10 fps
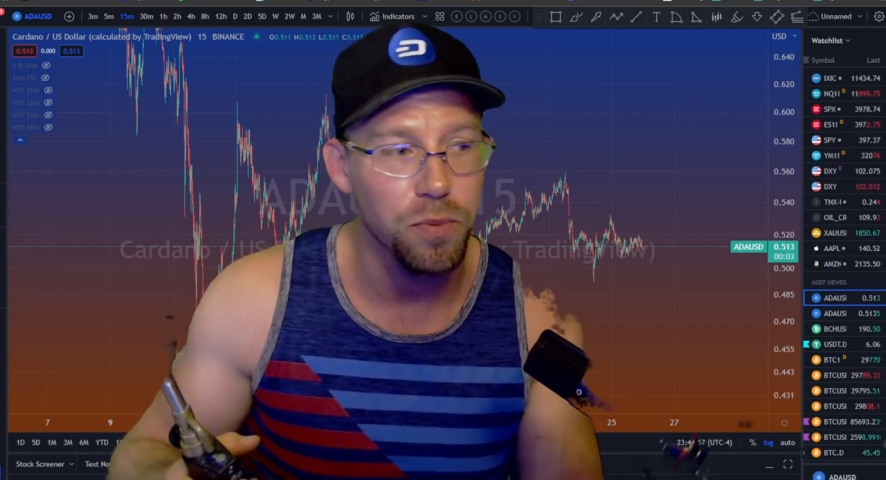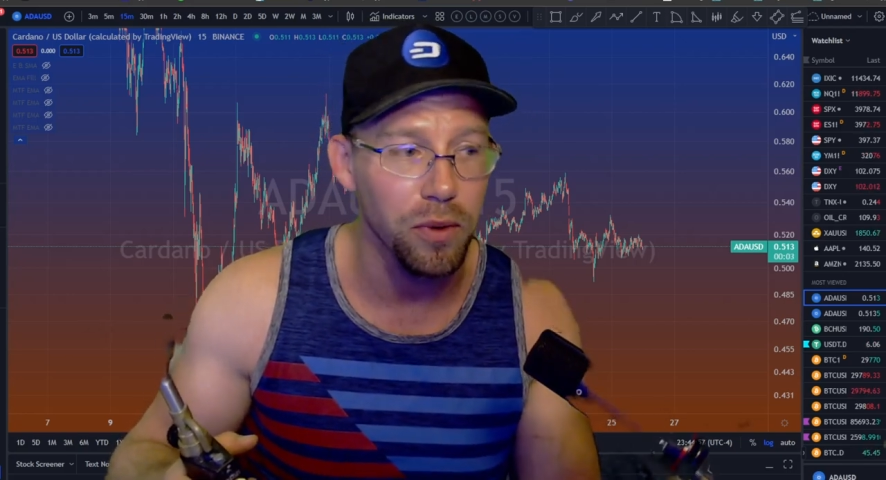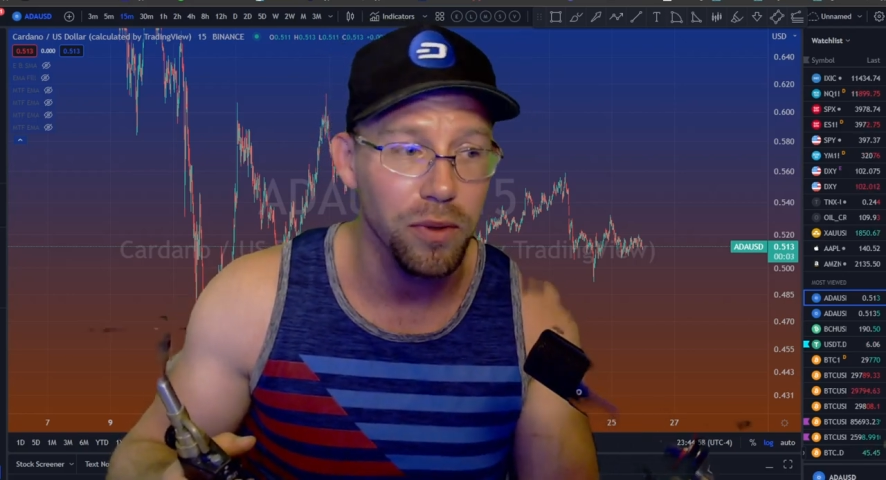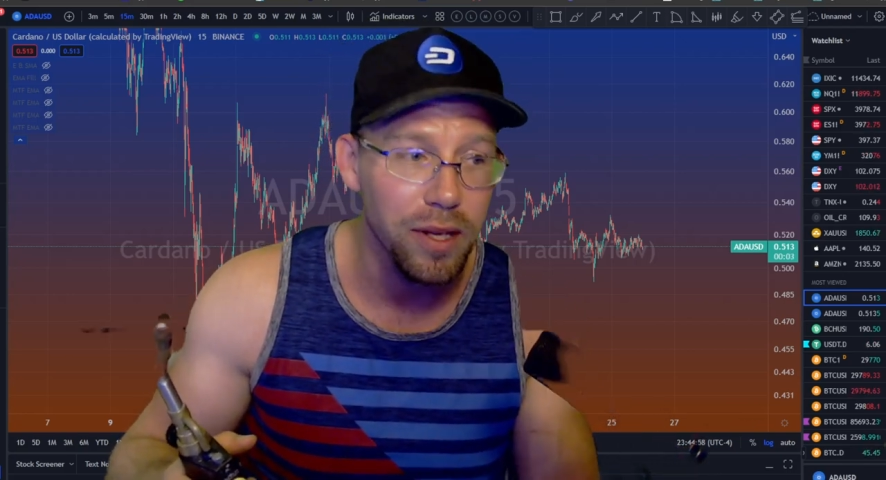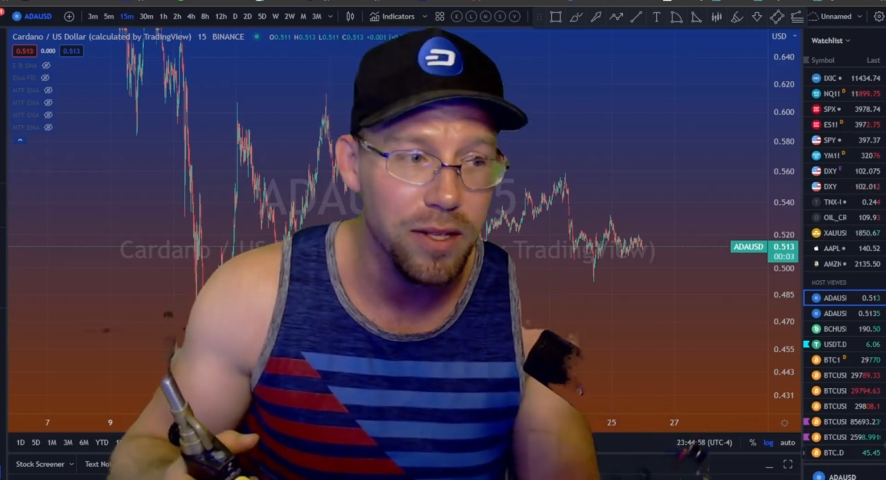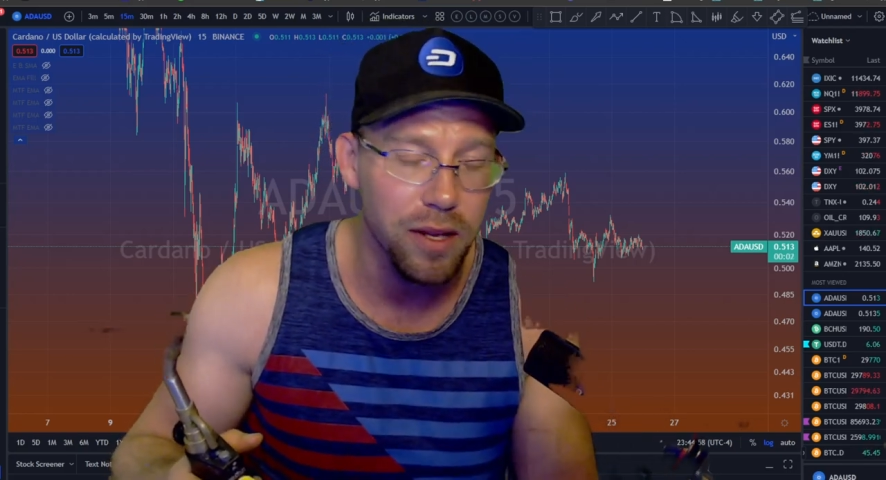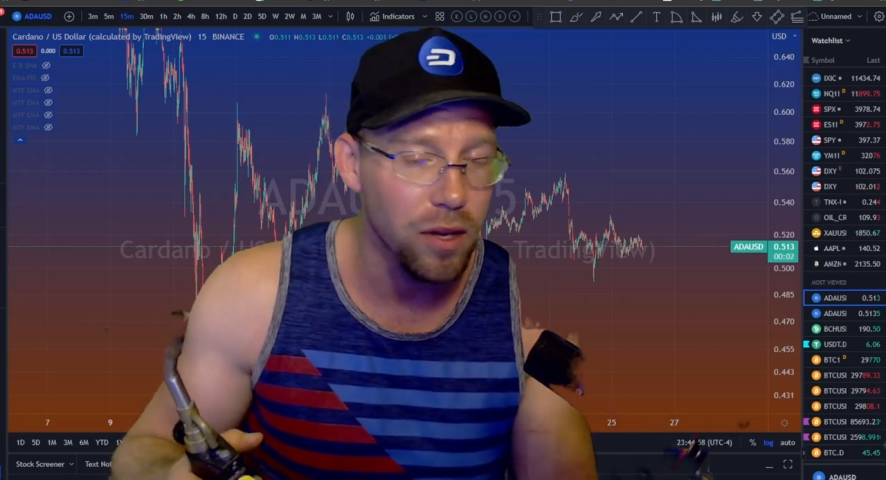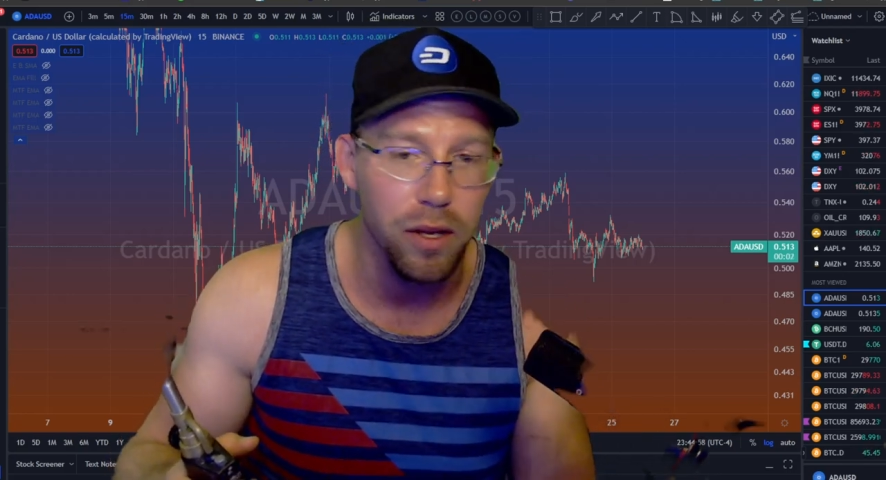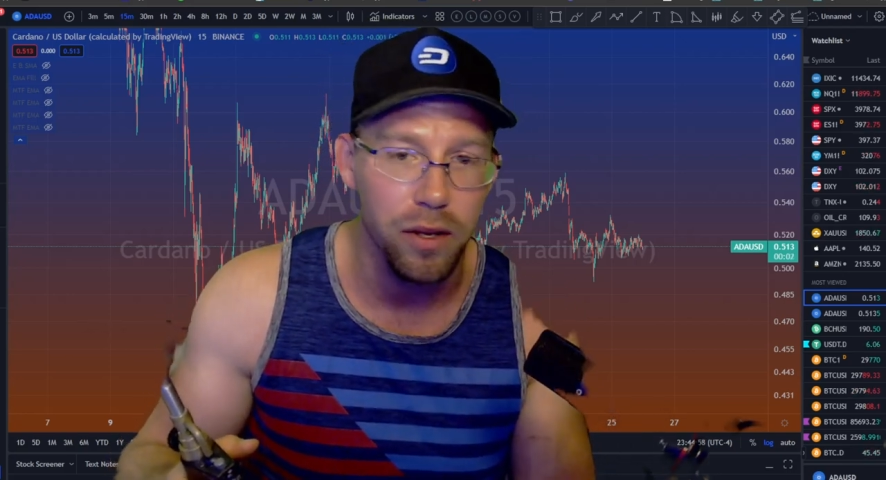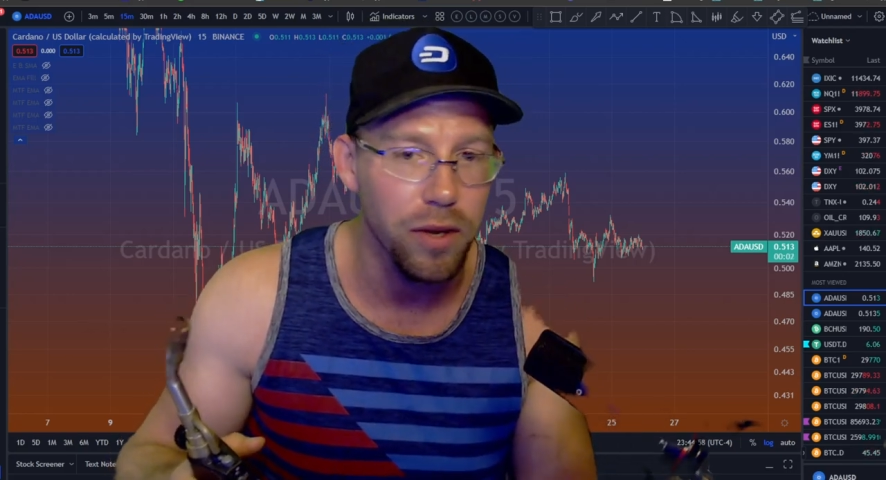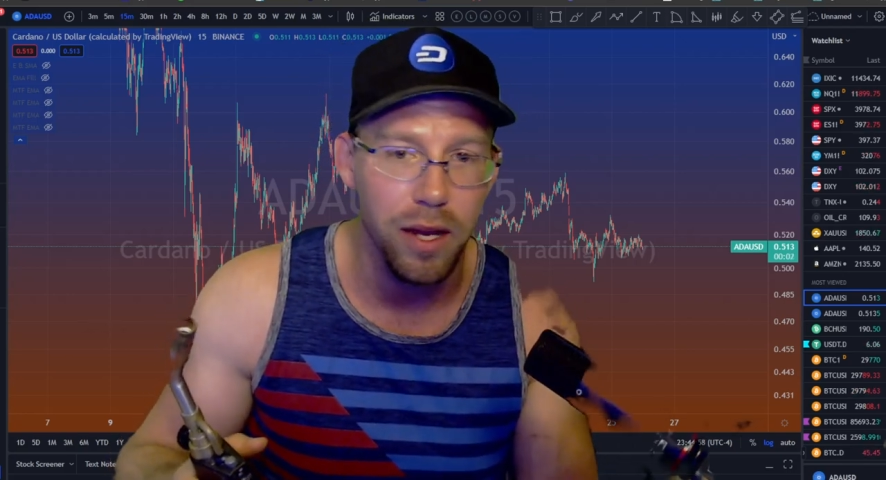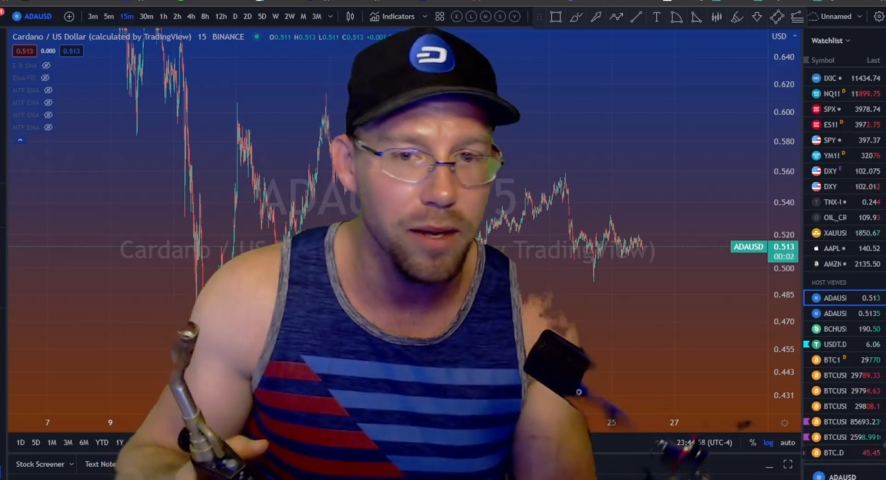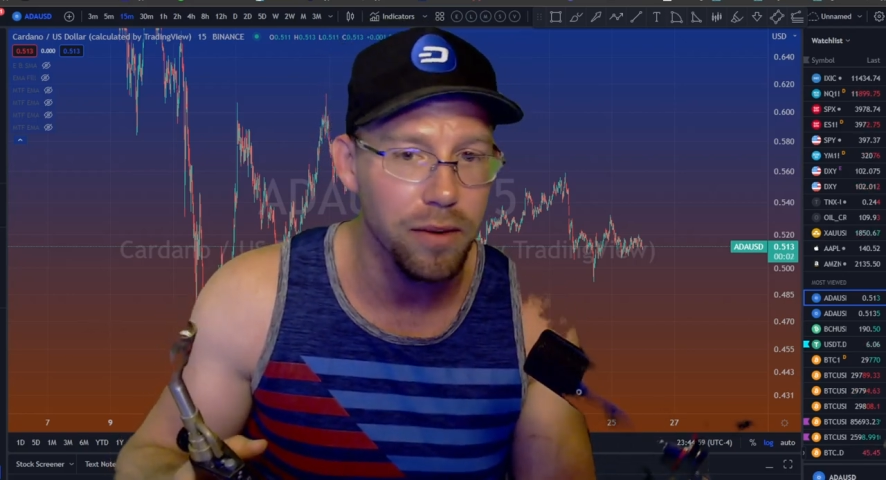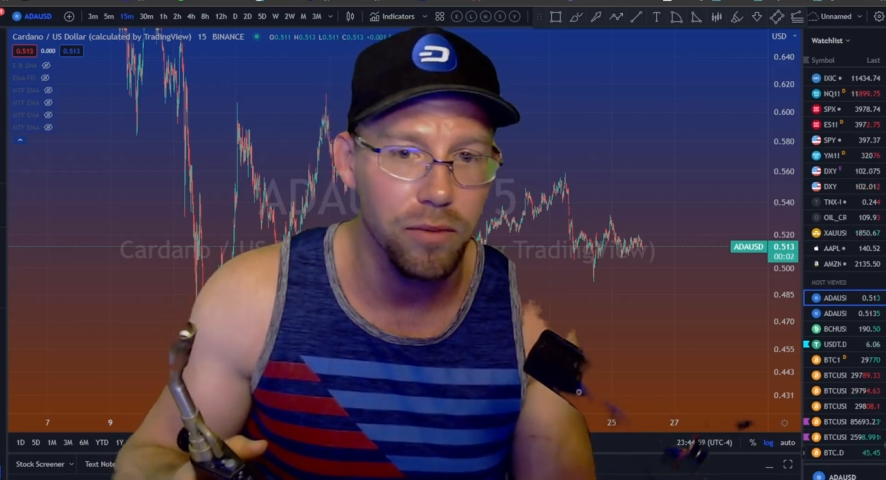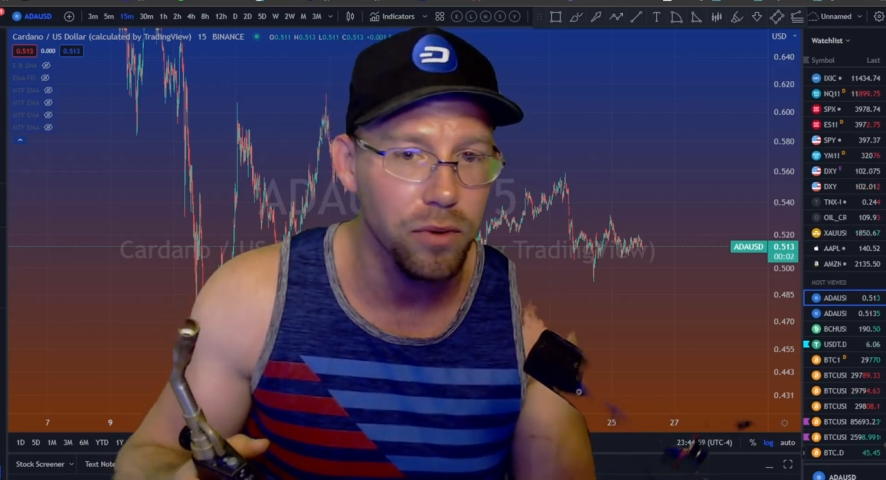but really, it's the only, you
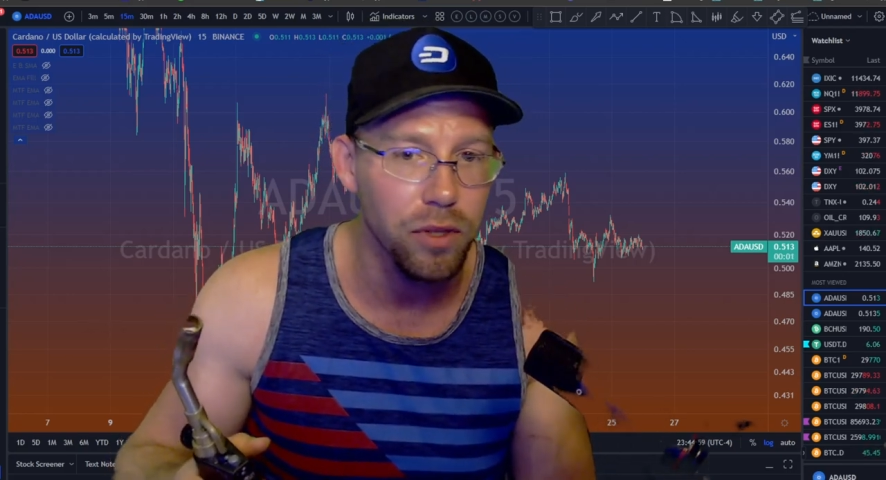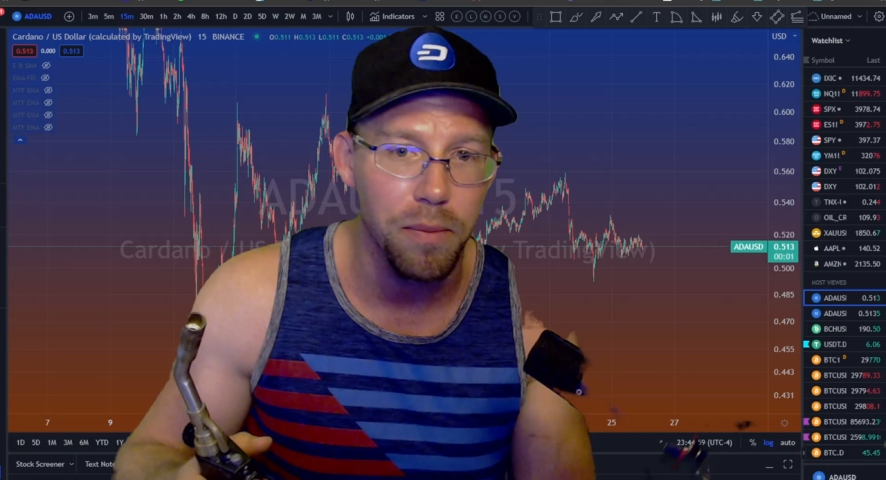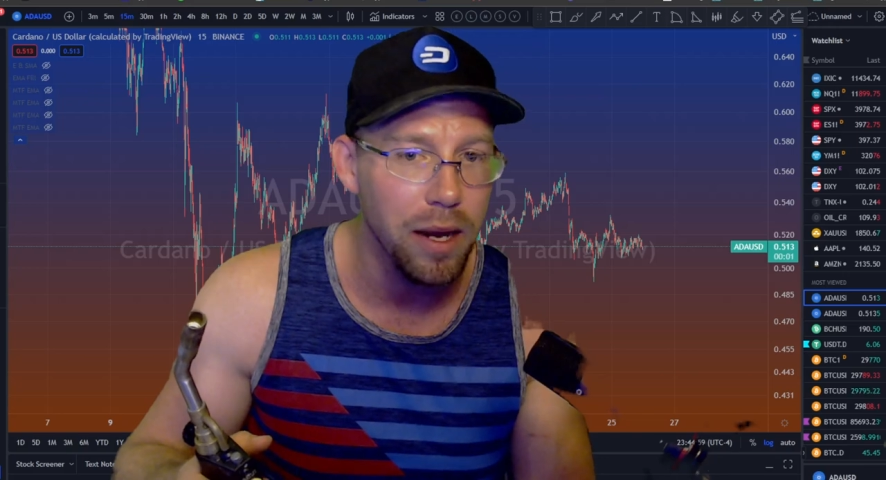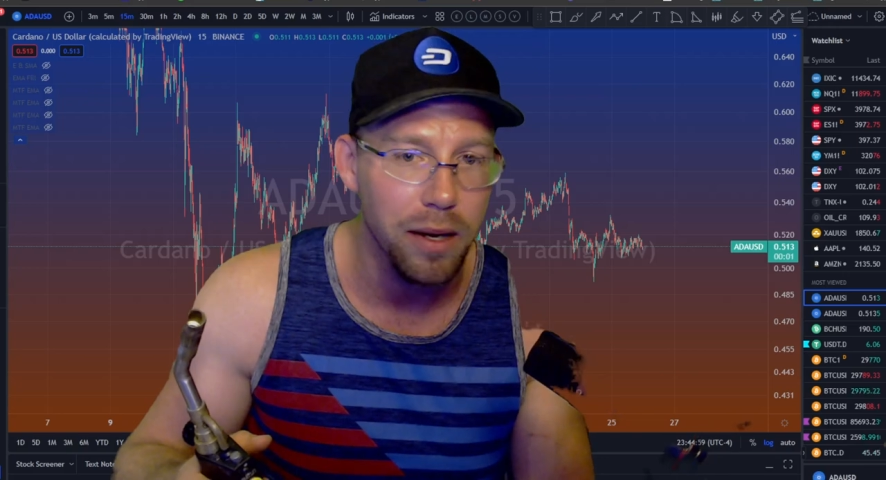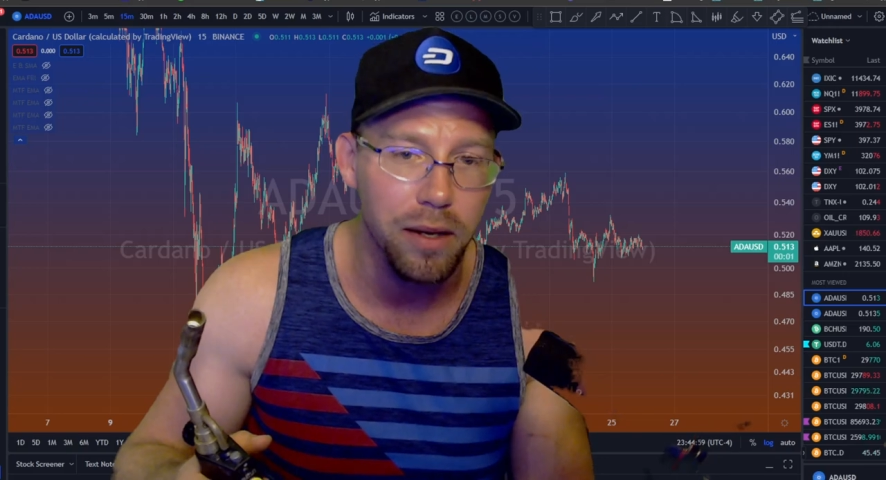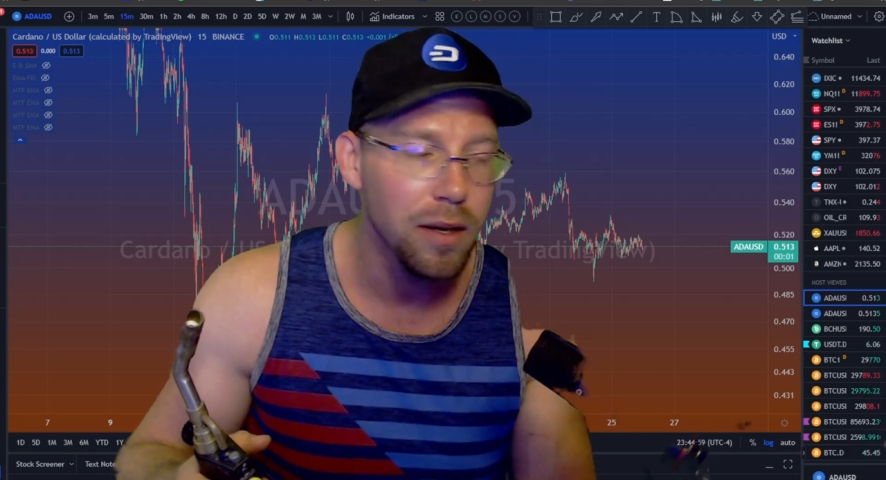can't really make